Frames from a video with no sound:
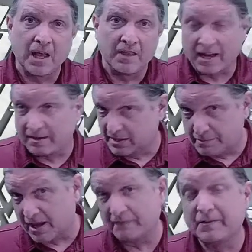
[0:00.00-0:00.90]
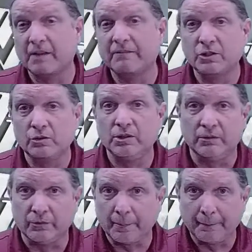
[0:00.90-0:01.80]
That is the benefit of the
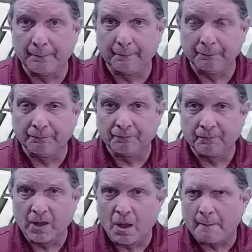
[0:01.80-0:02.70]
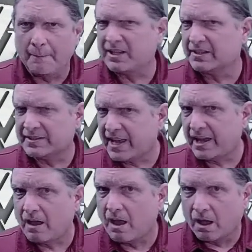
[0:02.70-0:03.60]
unions. But
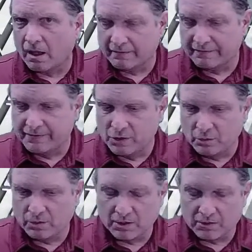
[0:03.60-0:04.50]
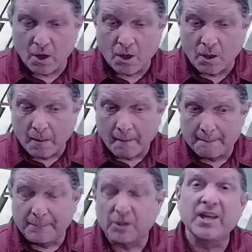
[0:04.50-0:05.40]
instead of unions
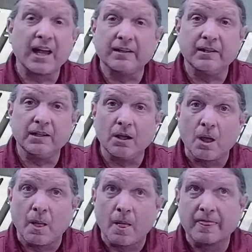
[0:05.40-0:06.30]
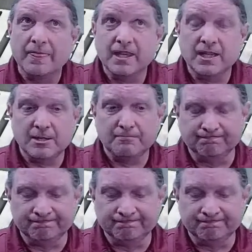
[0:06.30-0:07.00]
protecting the